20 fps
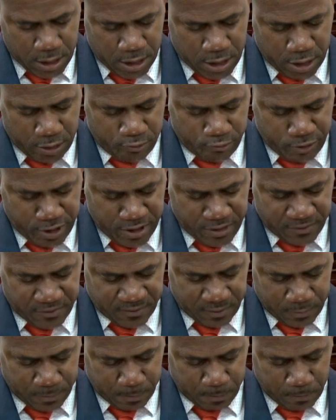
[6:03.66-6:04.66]

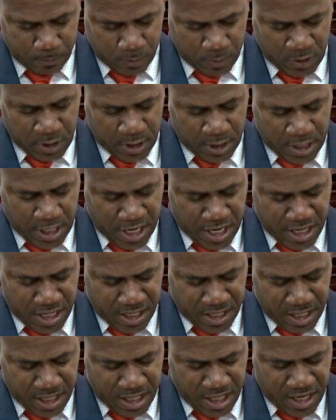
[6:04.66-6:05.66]
degrees.
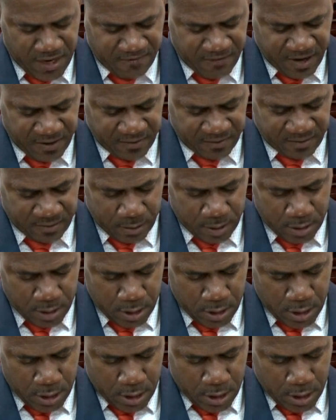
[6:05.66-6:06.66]
In Nevis,
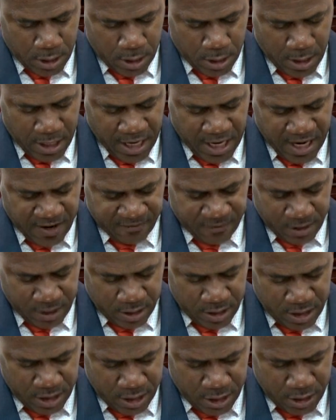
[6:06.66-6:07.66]
you
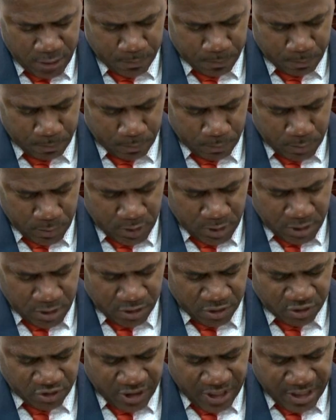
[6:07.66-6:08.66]
have the
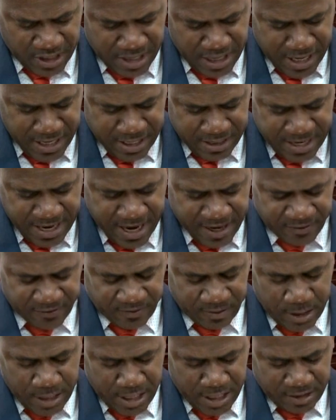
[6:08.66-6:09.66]
Shekinah
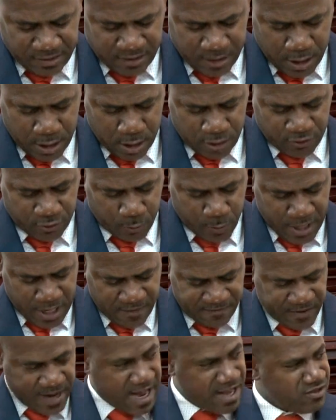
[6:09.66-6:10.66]
Dance Theater,
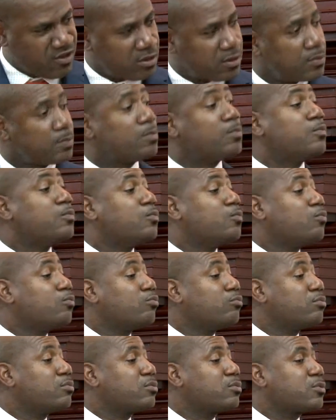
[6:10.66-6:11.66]
12th and
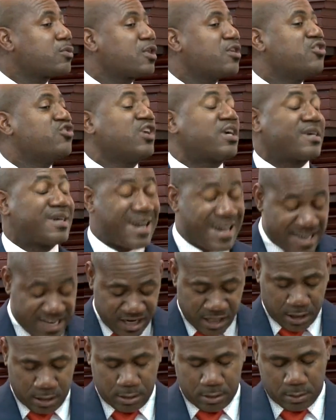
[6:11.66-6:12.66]

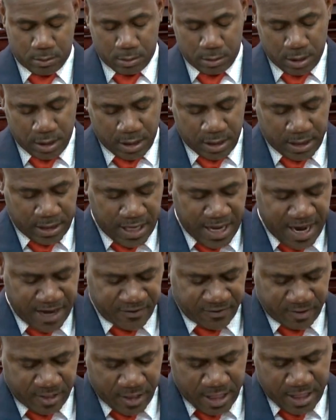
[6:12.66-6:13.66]
Shekinah, the
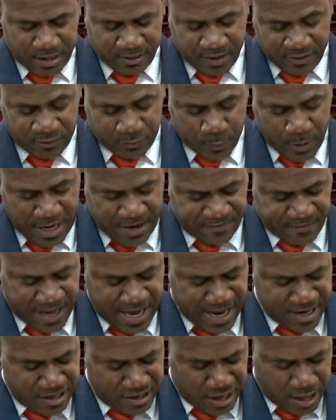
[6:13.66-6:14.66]
Dance Theater,
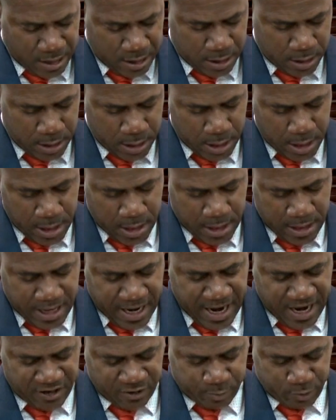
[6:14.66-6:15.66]
12th annual
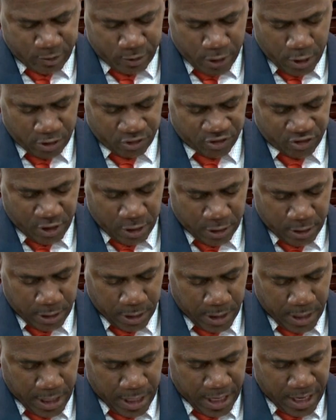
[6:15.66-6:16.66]
dance
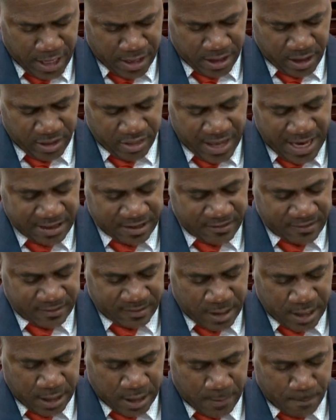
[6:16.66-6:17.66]
production, and that is
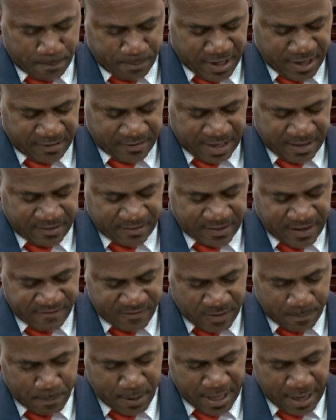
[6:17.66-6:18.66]
taking place at
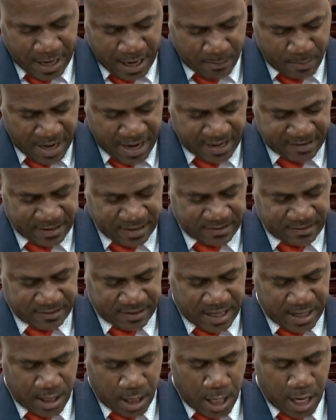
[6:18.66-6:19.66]
7 p.m. as I
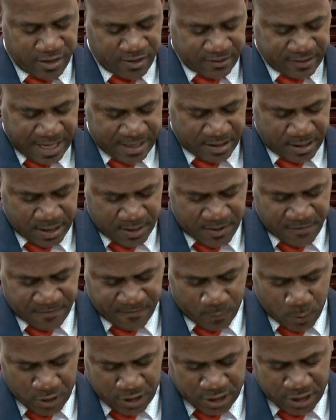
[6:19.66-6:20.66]
said on Saturday the
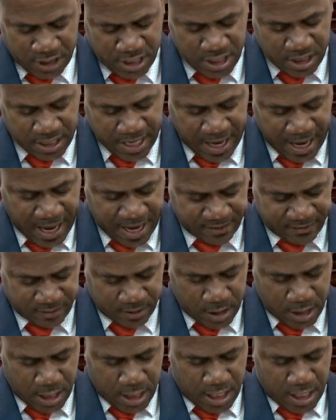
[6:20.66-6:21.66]
14th
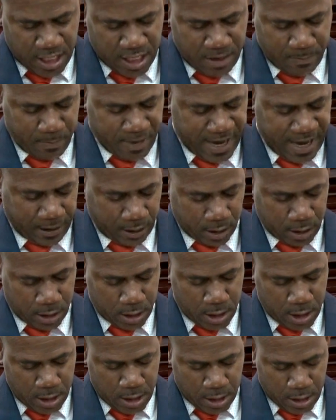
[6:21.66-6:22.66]
at NIPAC.
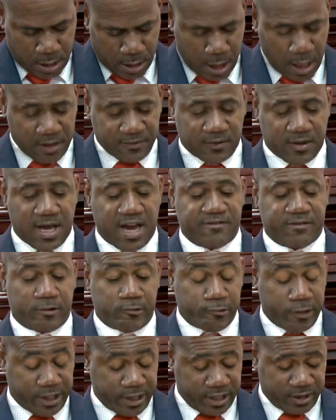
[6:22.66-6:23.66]
You also
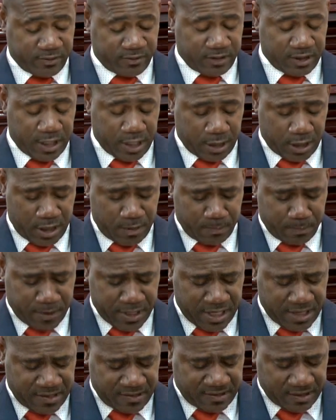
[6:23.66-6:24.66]
have cricket taking
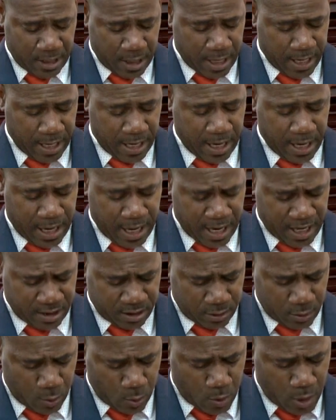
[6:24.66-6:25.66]
place
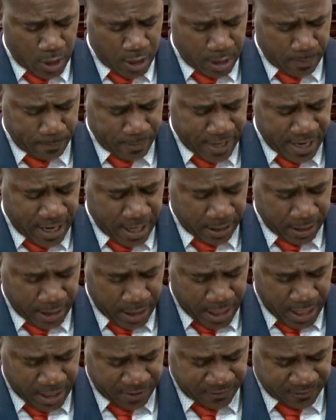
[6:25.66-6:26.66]
at Warner
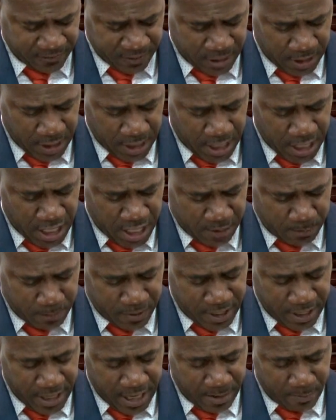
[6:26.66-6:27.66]
Park at
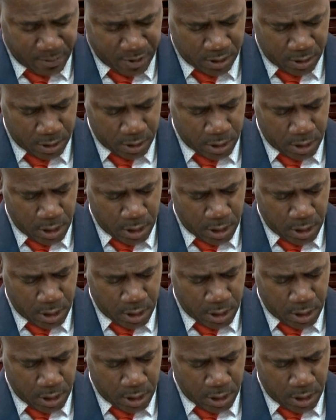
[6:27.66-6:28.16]
8 p.m.